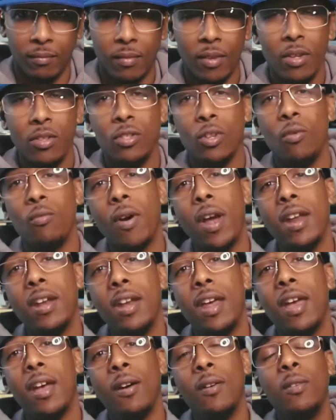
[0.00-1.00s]
So right
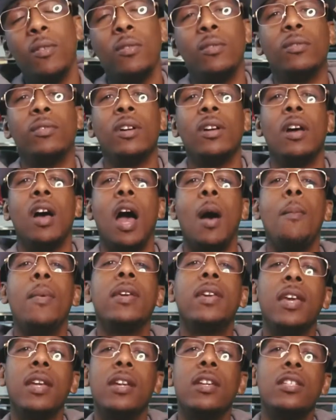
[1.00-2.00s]
now, I'm gonna
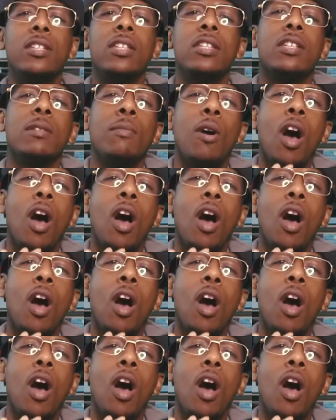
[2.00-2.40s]
get into some